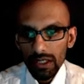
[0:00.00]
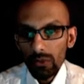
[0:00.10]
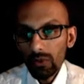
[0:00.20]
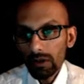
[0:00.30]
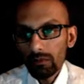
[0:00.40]

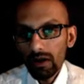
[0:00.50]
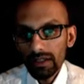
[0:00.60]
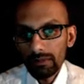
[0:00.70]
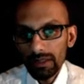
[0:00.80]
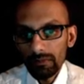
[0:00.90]
where a mark
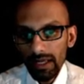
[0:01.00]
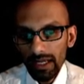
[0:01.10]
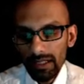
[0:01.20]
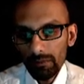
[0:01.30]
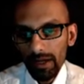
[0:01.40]
can be
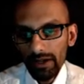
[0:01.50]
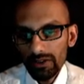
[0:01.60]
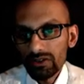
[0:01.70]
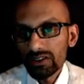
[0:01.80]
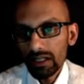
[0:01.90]
made about
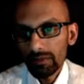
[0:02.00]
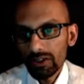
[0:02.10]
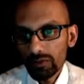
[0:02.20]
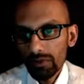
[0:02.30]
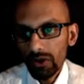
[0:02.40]
2
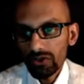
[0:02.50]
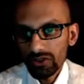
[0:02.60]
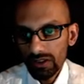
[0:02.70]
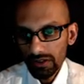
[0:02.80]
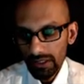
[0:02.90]
centimeters
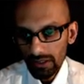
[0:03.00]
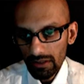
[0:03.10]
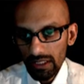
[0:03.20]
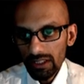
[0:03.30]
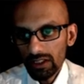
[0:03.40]
posterior
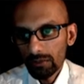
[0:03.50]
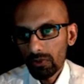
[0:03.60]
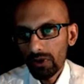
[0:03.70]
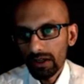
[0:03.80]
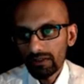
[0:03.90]
to the
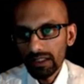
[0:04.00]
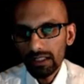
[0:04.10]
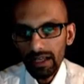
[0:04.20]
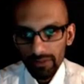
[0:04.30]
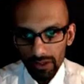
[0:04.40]
point of the
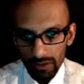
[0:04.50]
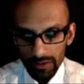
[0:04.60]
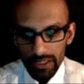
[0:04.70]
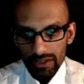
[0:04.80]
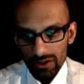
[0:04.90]
clavicle.
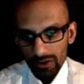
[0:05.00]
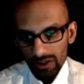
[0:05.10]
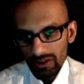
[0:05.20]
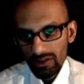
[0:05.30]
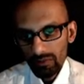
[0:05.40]
So
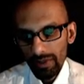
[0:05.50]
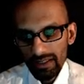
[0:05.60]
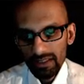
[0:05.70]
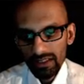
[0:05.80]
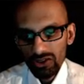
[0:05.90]
this is
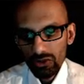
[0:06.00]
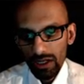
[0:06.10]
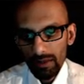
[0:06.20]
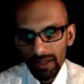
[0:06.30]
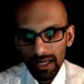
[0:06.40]
basically
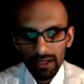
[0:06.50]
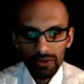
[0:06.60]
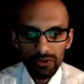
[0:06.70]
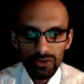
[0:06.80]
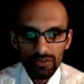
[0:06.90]
describing how
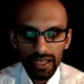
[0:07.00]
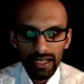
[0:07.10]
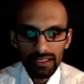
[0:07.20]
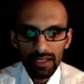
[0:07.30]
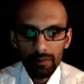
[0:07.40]
you would sort of
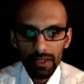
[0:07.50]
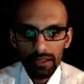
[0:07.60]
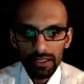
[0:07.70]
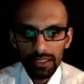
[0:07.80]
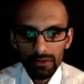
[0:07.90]

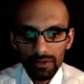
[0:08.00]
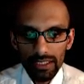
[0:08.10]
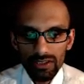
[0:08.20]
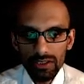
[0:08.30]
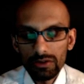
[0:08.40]
anatomically
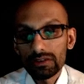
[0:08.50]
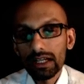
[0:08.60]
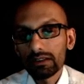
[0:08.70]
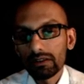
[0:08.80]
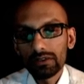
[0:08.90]
arrange the
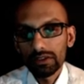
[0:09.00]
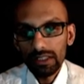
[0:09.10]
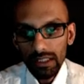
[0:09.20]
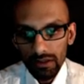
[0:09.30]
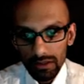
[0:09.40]
trajectory of your
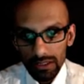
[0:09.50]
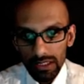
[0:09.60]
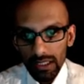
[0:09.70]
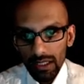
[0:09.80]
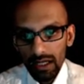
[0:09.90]
needle
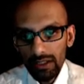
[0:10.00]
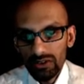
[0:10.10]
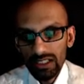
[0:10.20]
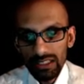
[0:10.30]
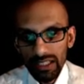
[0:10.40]

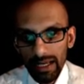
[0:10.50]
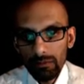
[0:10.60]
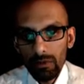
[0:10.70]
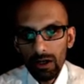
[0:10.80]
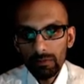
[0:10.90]
using a
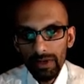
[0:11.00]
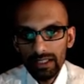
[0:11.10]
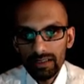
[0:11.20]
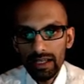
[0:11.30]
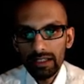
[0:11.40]

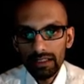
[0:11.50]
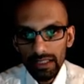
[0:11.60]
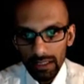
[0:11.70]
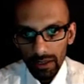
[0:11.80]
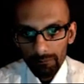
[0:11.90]
landmark-based
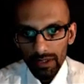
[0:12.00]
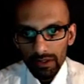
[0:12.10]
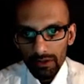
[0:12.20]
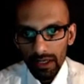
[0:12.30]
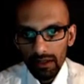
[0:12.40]
technique.
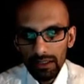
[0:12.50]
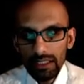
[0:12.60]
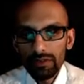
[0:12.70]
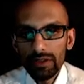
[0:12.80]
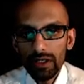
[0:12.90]
Okay,
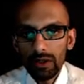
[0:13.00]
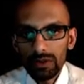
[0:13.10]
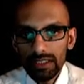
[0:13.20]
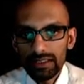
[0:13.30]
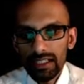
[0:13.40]
even though
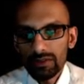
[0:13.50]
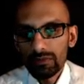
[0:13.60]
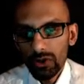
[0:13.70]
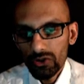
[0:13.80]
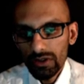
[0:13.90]
these days
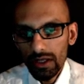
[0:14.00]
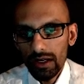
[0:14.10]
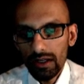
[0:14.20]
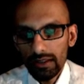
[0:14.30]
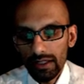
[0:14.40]
most
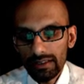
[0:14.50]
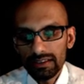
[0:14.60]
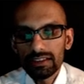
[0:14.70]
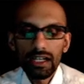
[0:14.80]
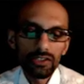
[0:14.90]

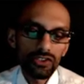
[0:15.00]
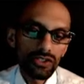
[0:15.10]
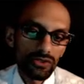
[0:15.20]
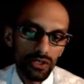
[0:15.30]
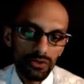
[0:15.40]
anesthesiologists
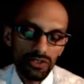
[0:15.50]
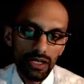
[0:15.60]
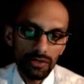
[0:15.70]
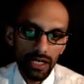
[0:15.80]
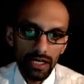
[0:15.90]
use
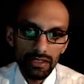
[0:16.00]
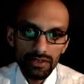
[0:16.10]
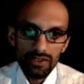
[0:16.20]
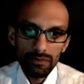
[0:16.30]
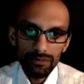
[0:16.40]
ultrasound
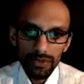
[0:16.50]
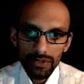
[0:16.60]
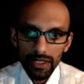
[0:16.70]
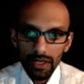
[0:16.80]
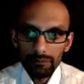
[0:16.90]
guidance.
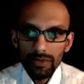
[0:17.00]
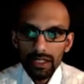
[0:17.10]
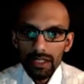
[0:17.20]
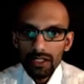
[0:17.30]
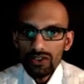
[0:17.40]
Okay.
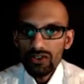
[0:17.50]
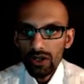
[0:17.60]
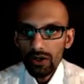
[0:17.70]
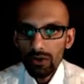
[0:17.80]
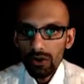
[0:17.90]

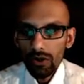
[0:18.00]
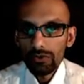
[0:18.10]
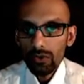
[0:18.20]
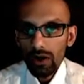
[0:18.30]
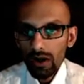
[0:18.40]
So
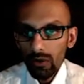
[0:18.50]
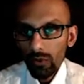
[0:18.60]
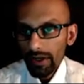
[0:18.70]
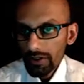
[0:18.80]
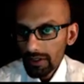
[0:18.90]
overall,
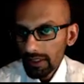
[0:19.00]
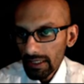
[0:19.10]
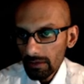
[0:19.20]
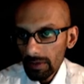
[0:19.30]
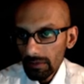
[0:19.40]
where should the
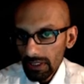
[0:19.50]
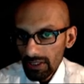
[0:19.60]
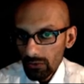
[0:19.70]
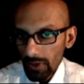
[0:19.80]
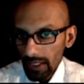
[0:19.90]
needle be
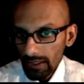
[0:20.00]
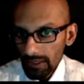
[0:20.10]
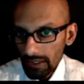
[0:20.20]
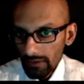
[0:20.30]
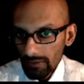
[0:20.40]
placed
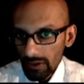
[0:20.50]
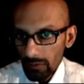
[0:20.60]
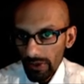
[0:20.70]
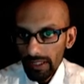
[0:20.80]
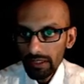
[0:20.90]
relative to the
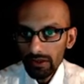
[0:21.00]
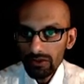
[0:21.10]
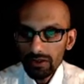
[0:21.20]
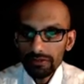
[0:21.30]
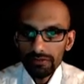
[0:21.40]

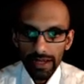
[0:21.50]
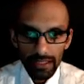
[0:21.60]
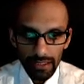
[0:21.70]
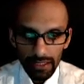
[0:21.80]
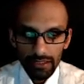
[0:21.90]

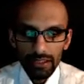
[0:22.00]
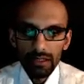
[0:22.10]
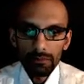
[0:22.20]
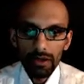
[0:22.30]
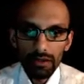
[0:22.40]
brachiocephalic
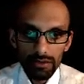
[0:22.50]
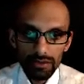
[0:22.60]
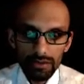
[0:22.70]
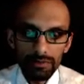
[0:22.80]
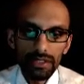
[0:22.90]

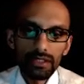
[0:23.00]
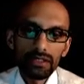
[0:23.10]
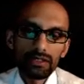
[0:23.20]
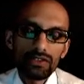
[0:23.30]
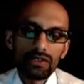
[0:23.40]
pulse?
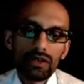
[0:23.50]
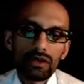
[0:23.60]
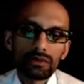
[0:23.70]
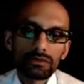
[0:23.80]
So